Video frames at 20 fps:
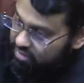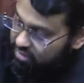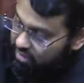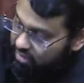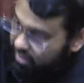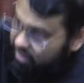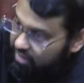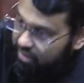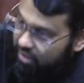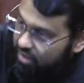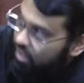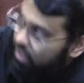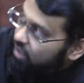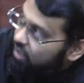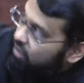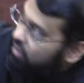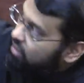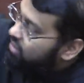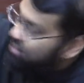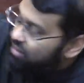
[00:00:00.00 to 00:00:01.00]
like
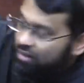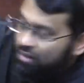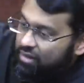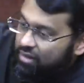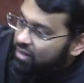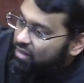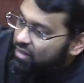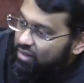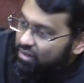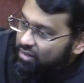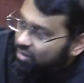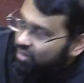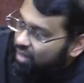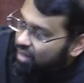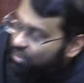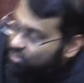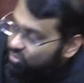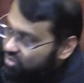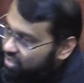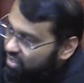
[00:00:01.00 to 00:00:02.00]
any
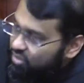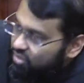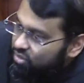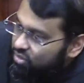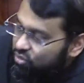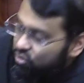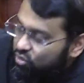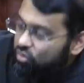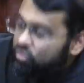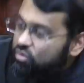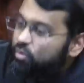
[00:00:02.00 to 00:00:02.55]
outside the church.